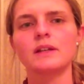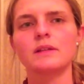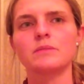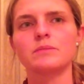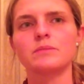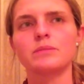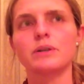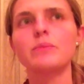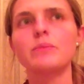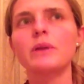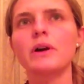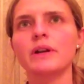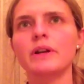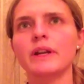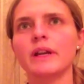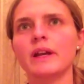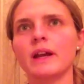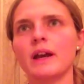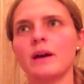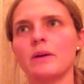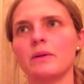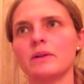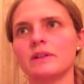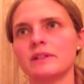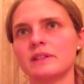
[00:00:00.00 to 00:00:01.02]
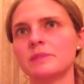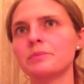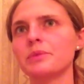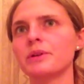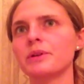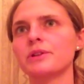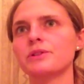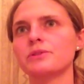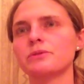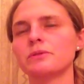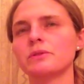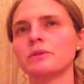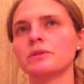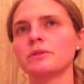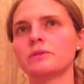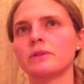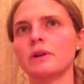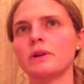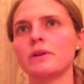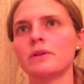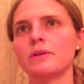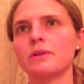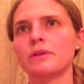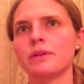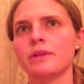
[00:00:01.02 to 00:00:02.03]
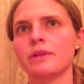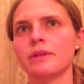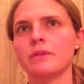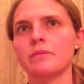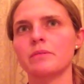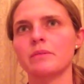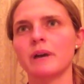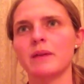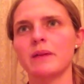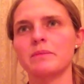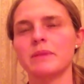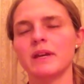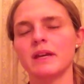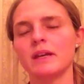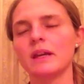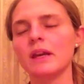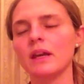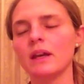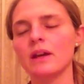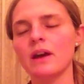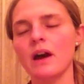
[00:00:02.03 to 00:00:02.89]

promoting our spiritual growth by making